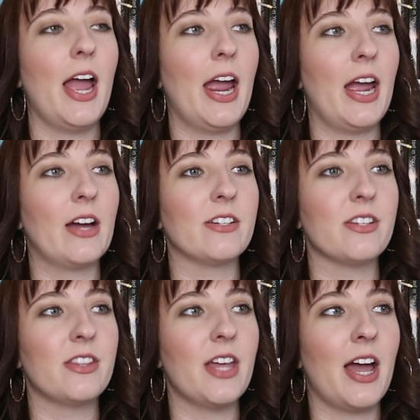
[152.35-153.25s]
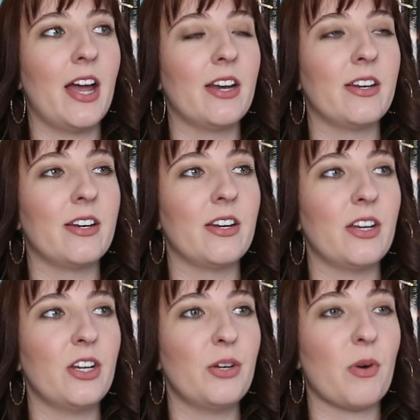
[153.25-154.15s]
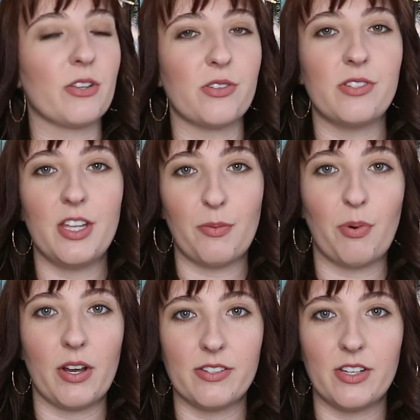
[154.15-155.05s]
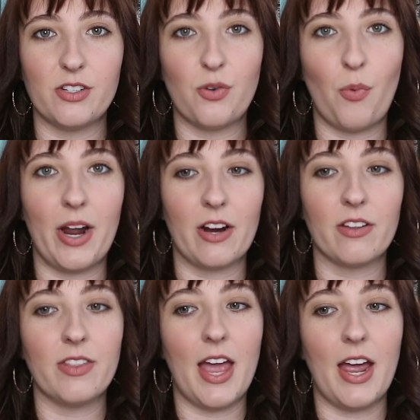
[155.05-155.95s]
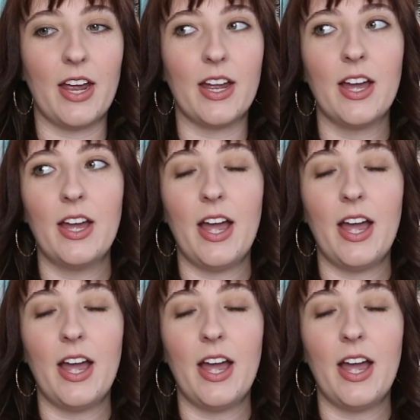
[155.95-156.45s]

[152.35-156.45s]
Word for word: and then you also see the present where they